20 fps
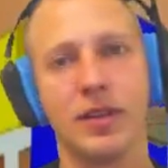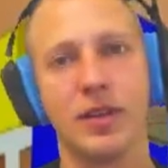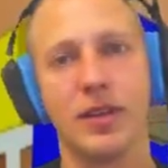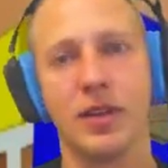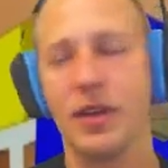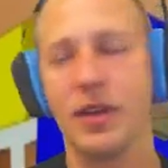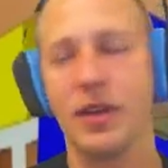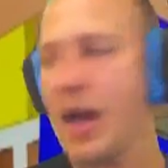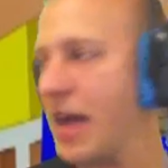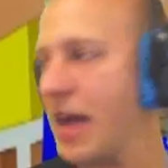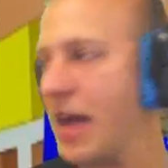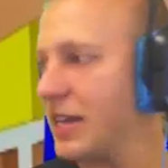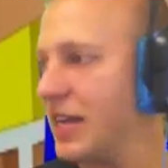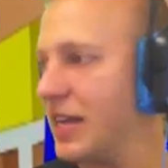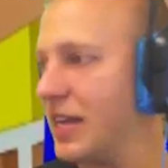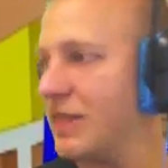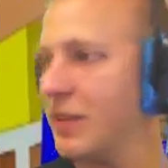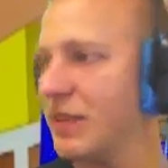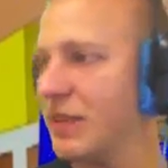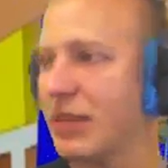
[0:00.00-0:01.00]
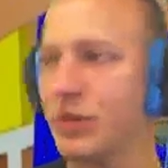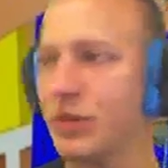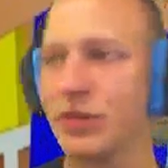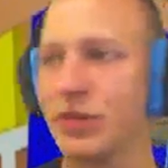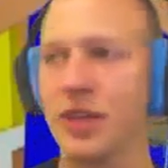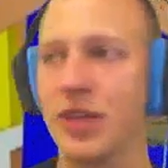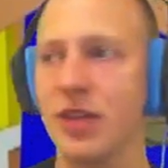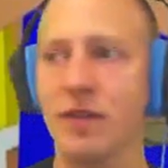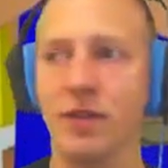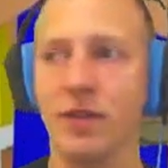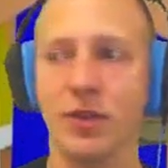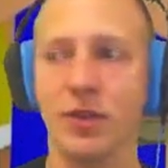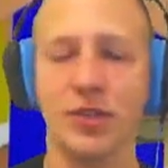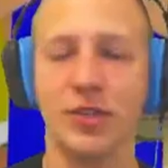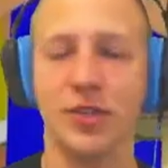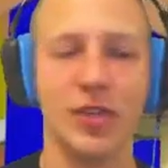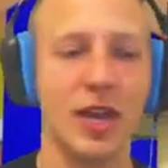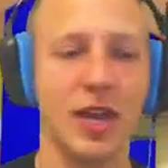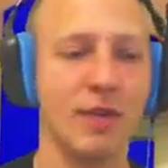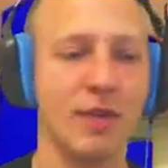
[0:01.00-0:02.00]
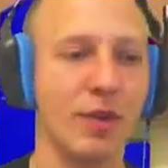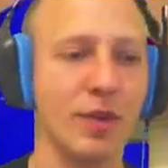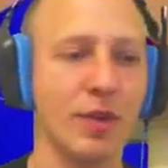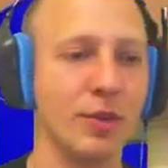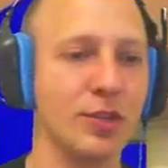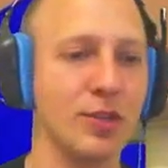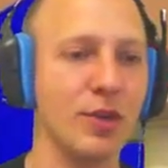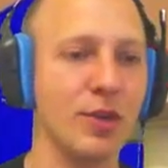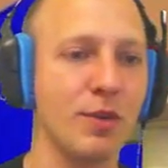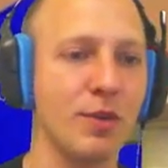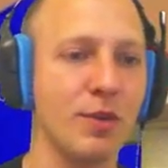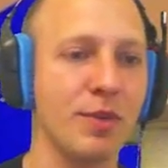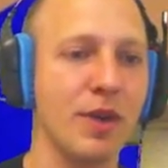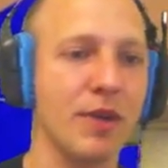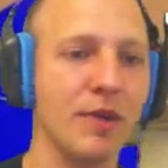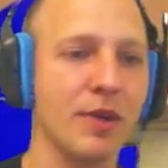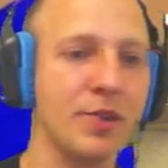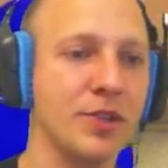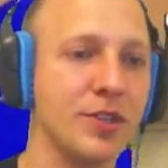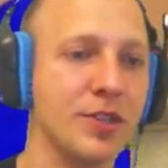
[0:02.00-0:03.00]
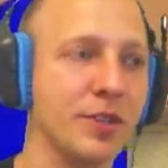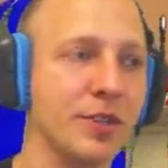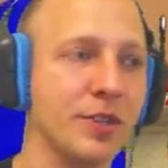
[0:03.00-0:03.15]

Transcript: How did I even lose that first time? That was so embarrassing.